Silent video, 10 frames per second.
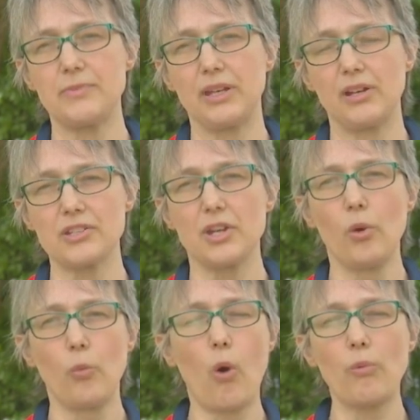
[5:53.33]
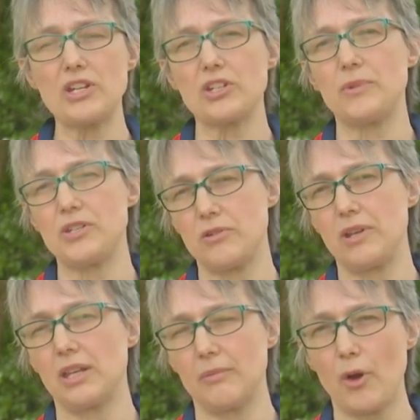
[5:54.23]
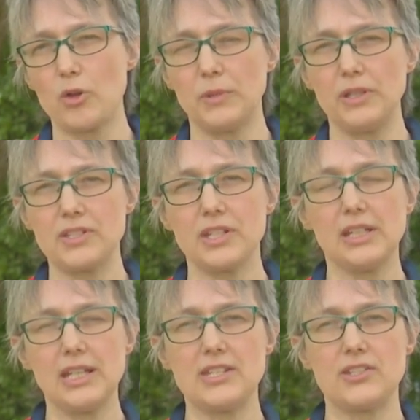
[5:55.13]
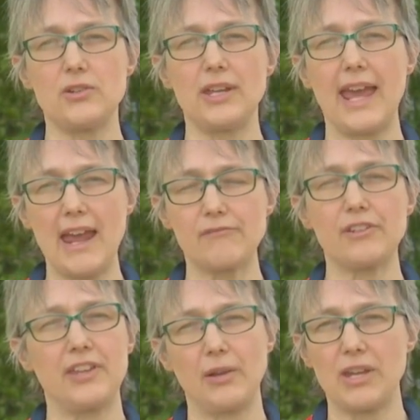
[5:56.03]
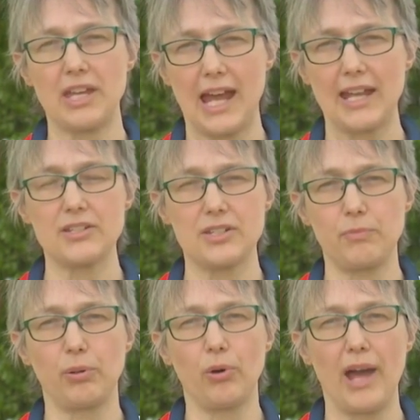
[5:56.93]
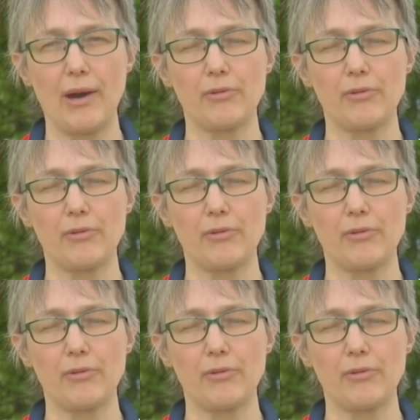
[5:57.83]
because what we should be doing at the moment is doing everything we can to support